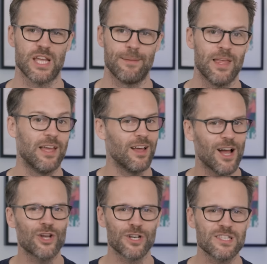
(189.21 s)
it.
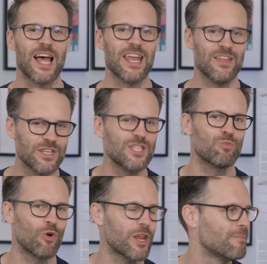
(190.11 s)
I gotta say, this is
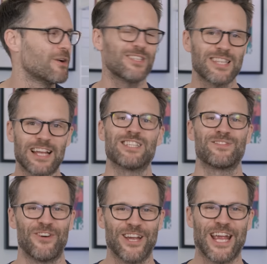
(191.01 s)
one of the most
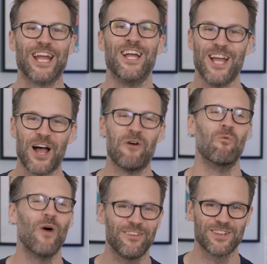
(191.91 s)
satisfying and
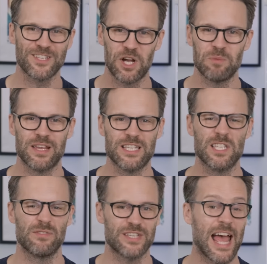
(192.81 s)
well-designed pieces
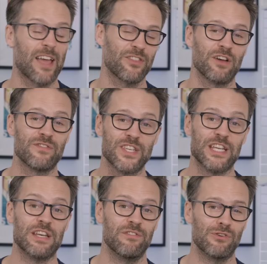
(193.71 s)
of tech that I've
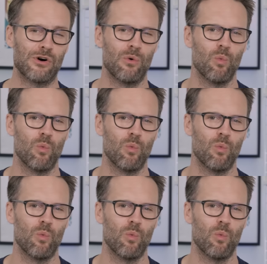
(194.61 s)
seen for a